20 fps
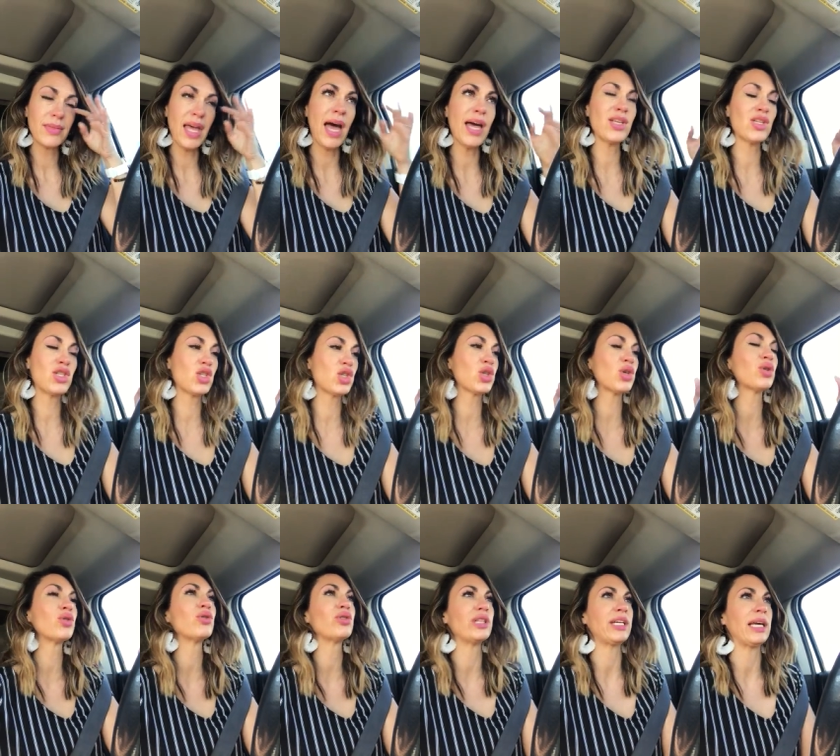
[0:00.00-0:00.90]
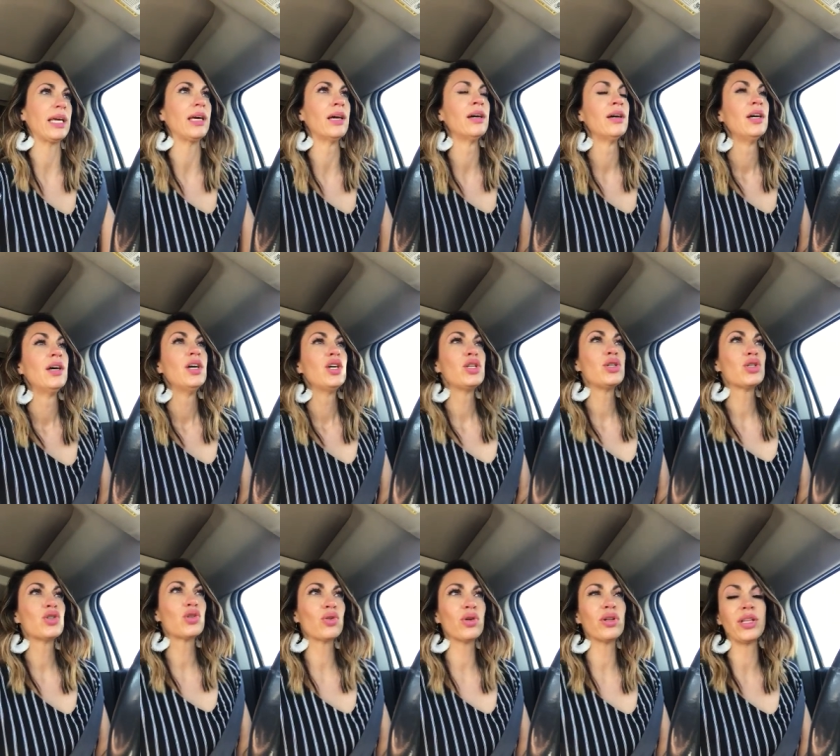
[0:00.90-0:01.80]
that is truly,
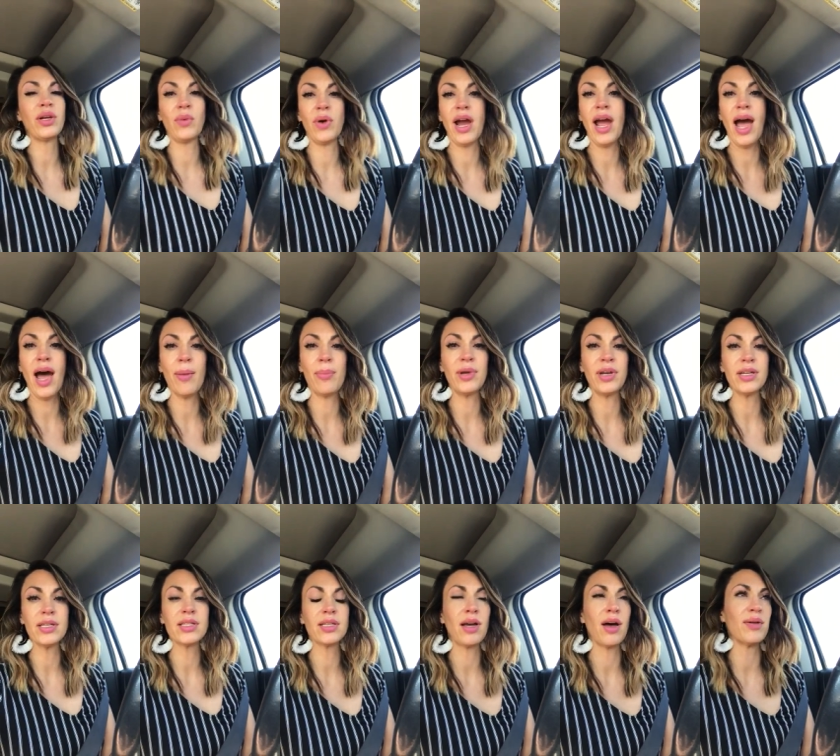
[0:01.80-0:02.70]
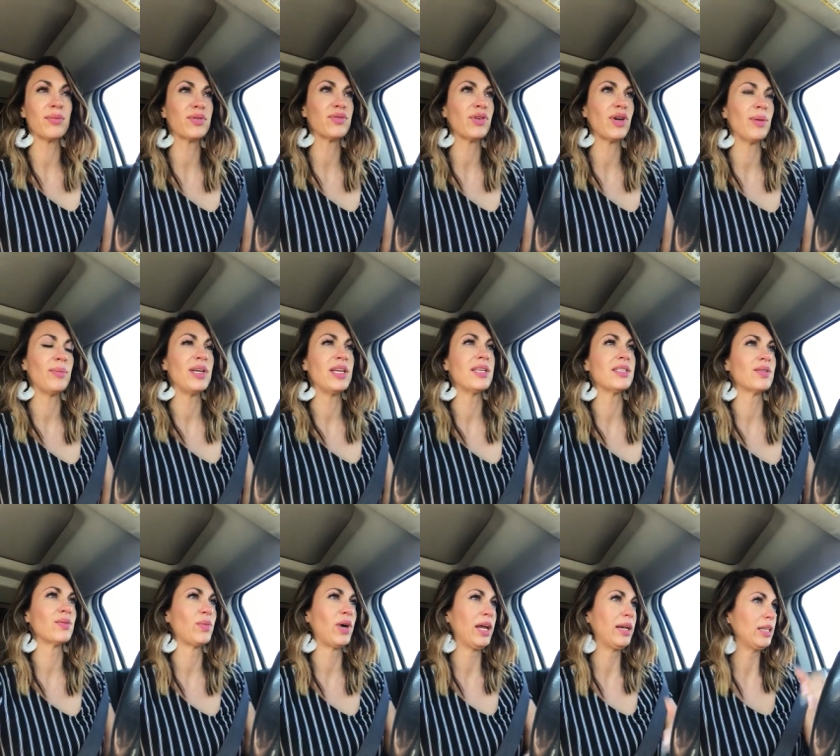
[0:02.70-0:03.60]
truly where happiness comes from
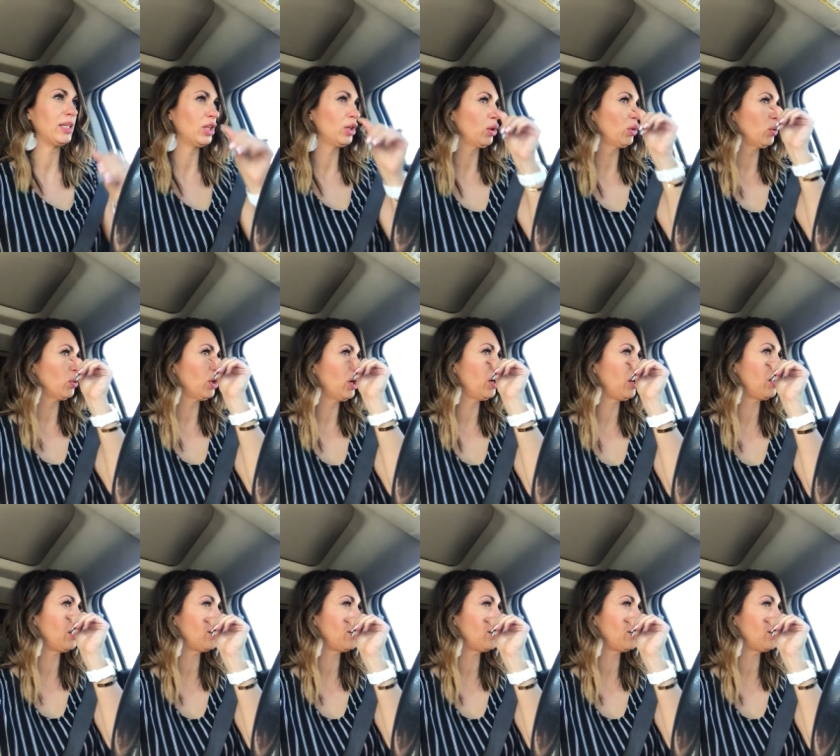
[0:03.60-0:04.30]
is when you,